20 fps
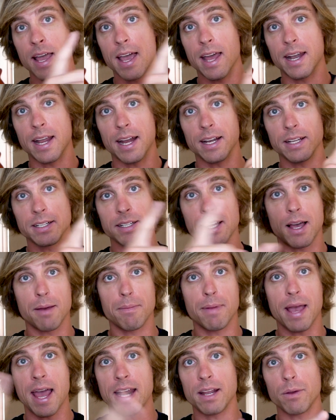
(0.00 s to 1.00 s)
And
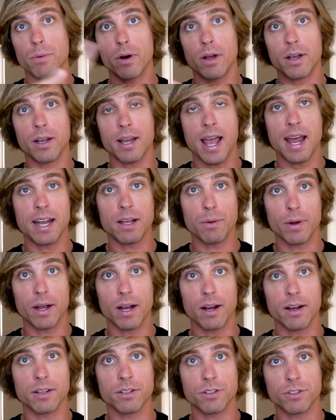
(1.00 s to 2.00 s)
anytime anyone,
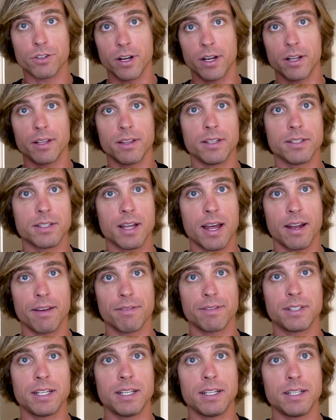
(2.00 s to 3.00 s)
anywhere is trading these
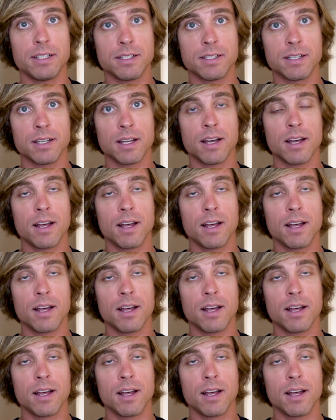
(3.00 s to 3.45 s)
NFTs,